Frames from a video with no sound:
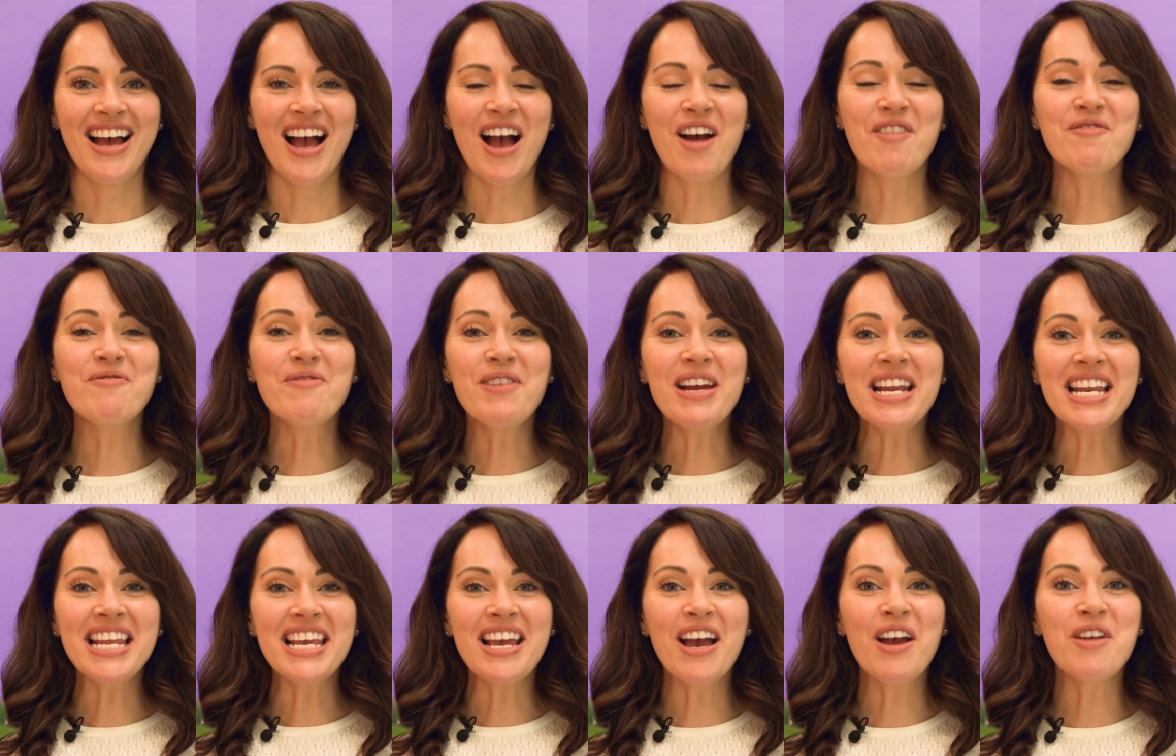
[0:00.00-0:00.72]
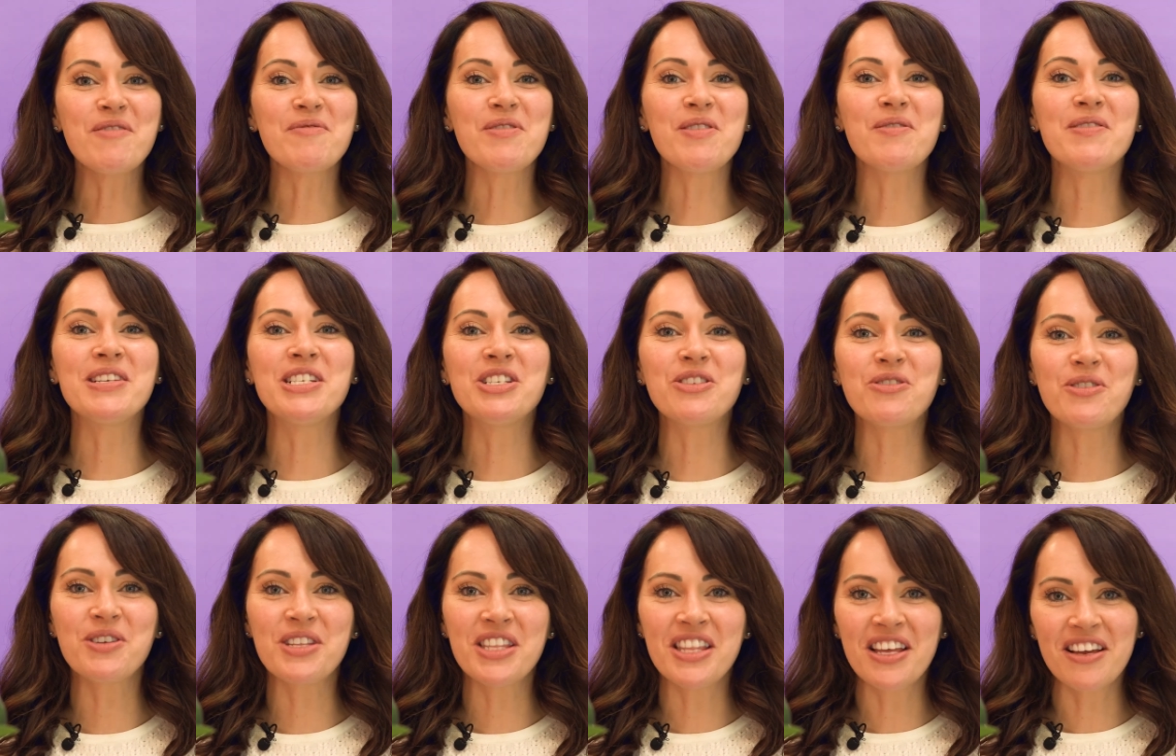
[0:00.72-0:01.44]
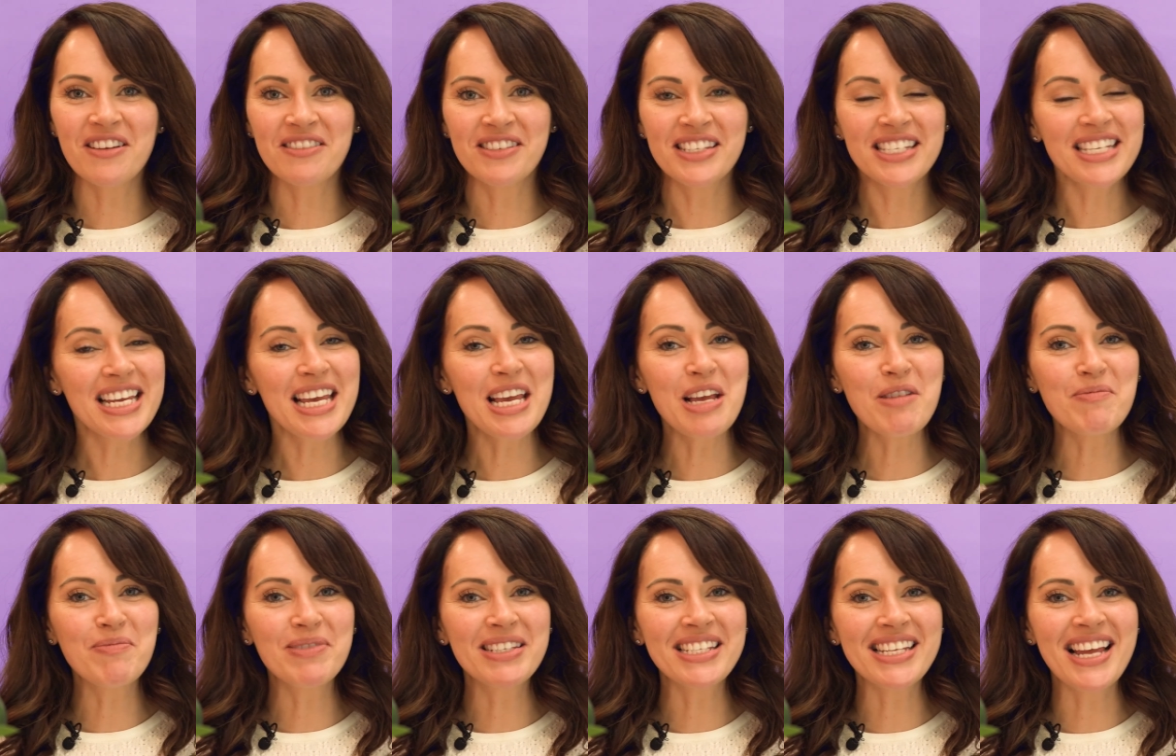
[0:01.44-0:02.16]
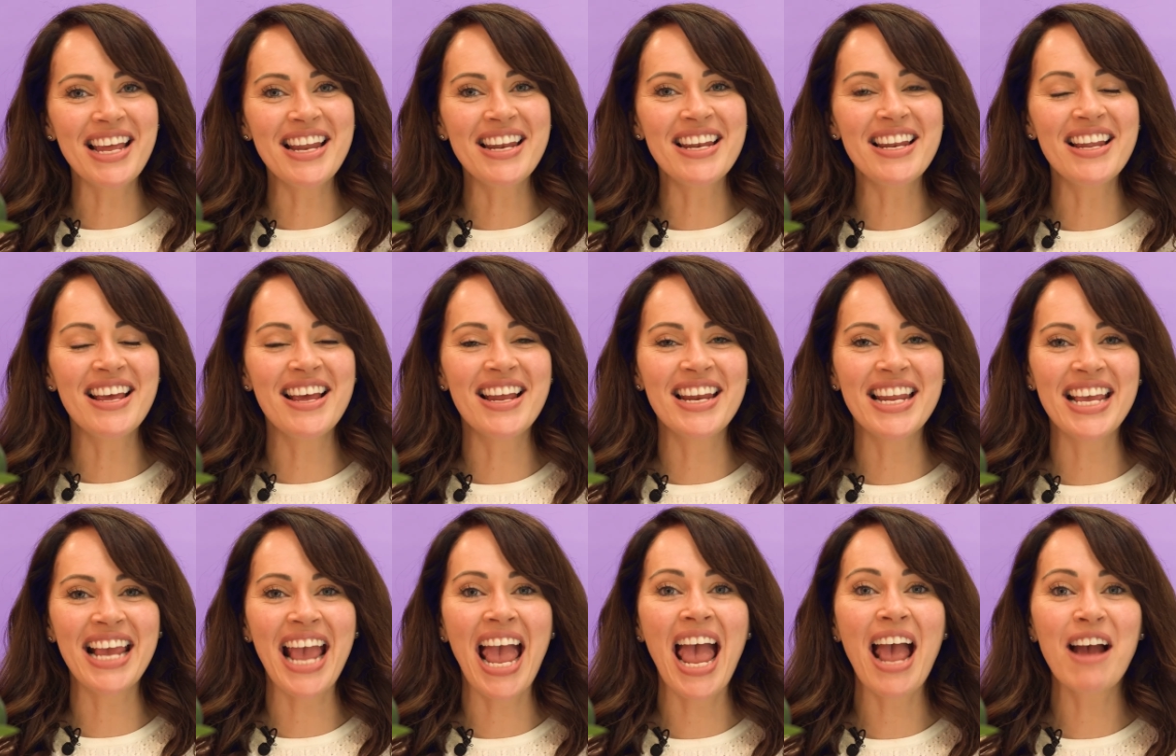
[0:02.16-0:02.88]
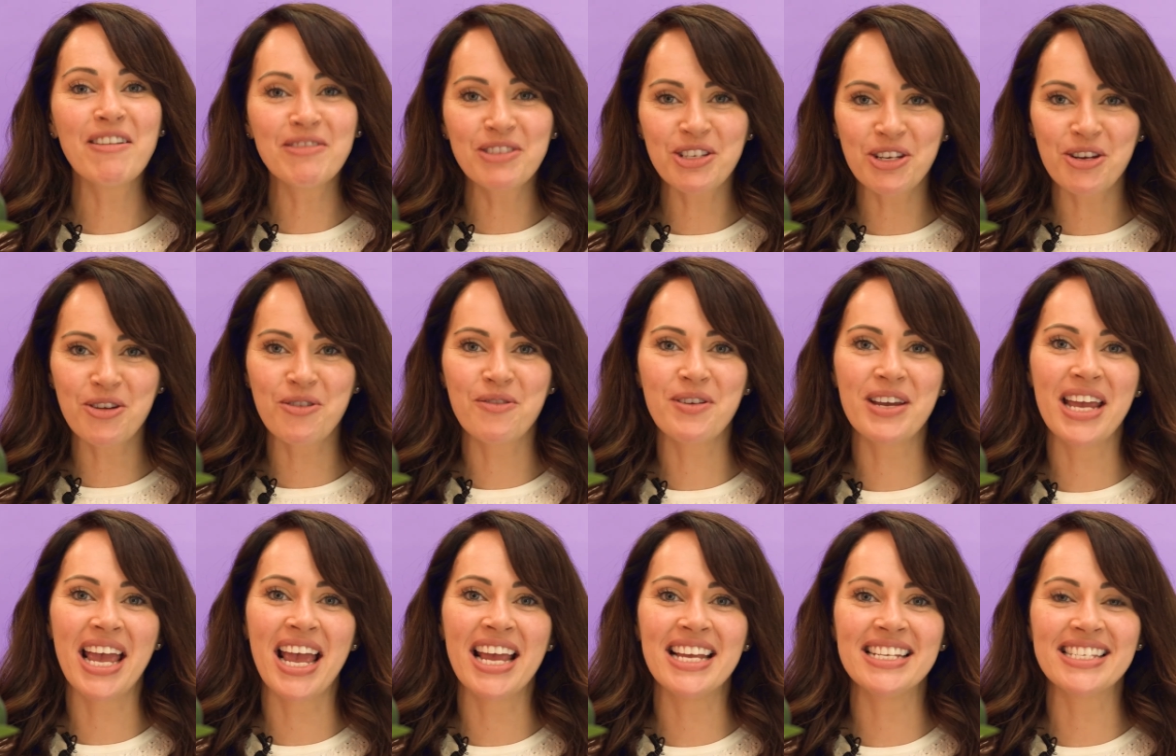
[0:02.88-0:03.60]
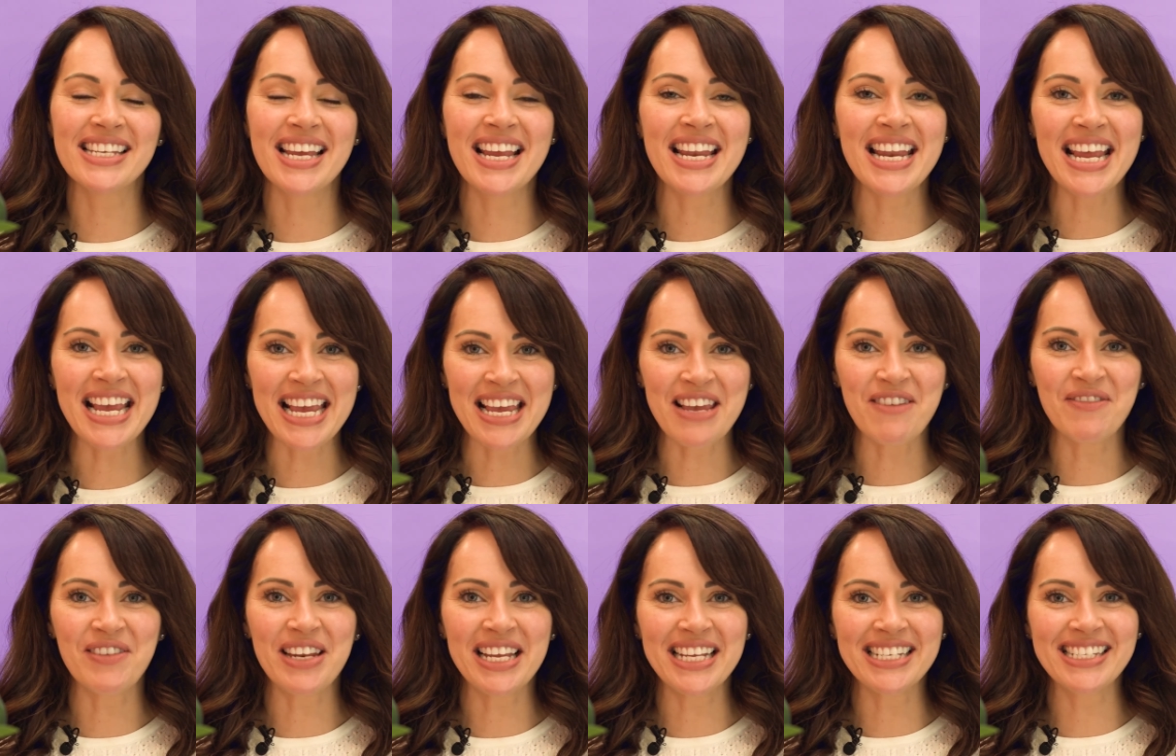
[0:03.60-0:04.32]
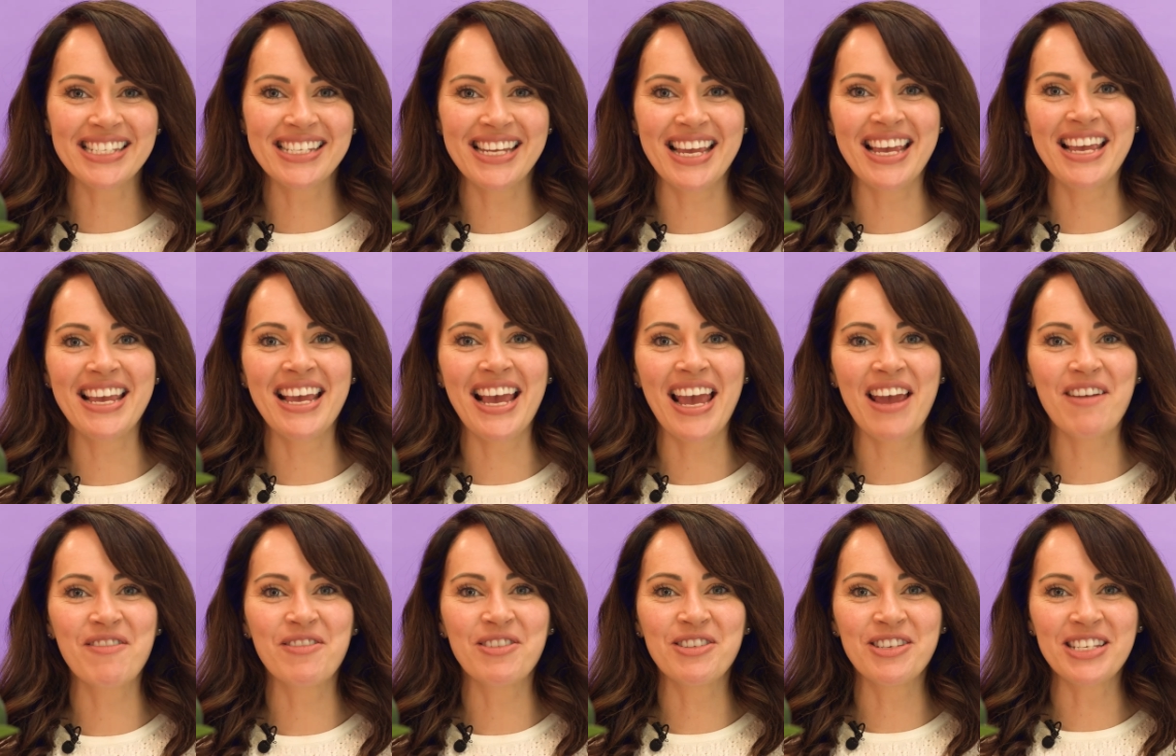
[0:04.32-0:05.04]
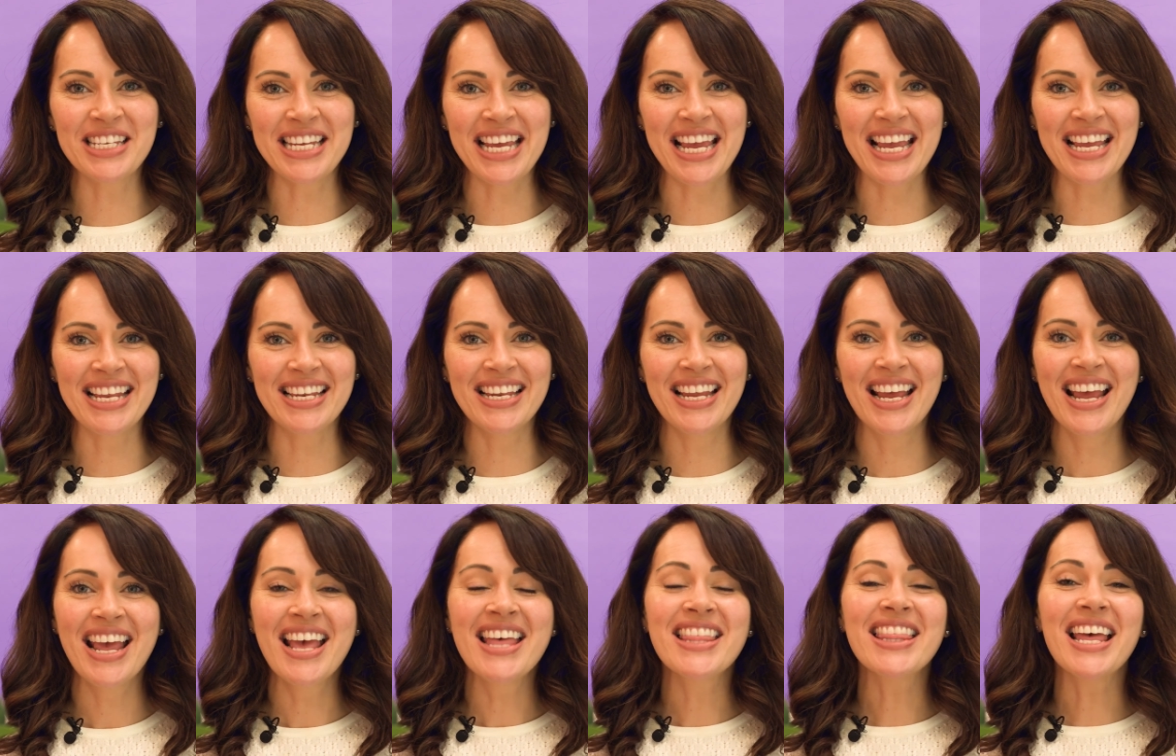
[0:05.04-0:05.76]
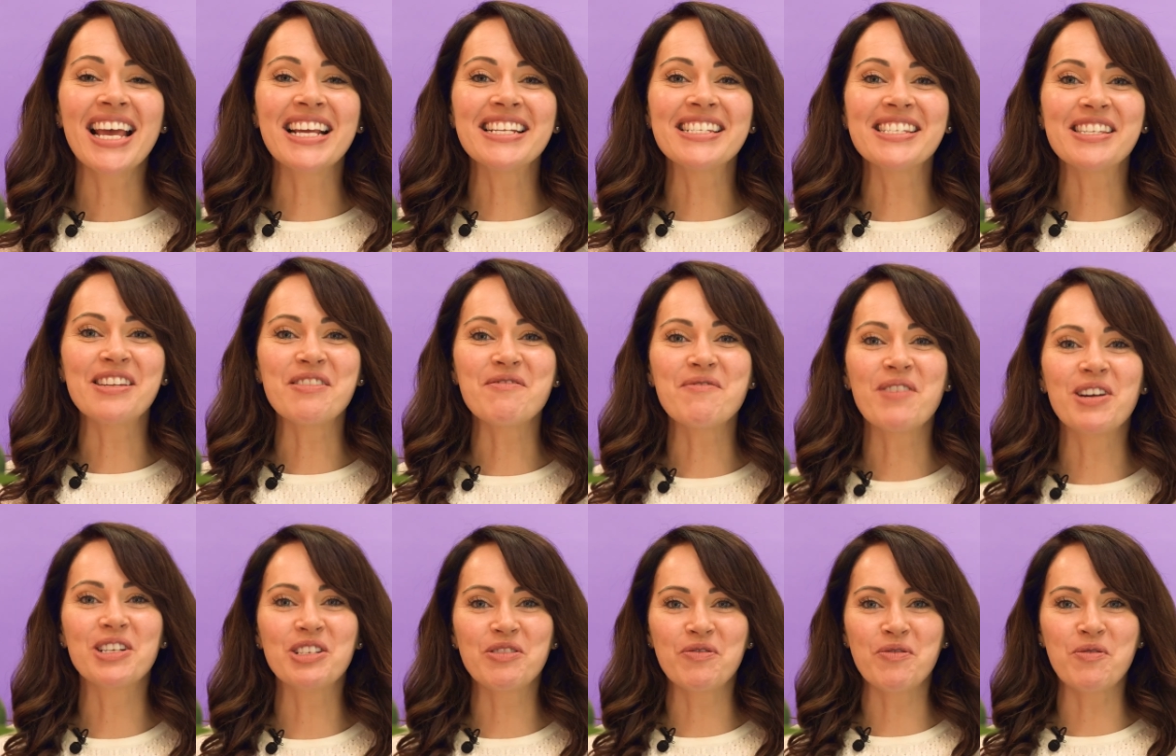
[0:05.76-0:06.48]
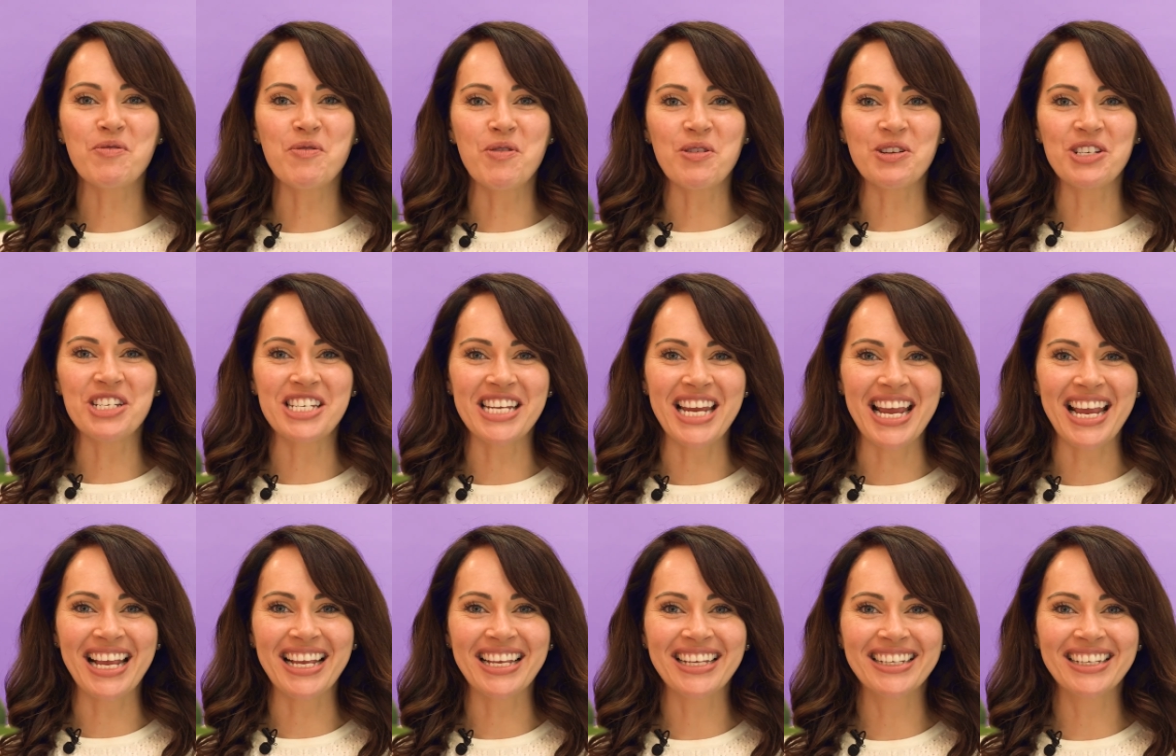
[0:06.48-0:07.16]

I really hope you enjoyed those tips and learning how to create an evening skincare routine. Thanks so much for watching.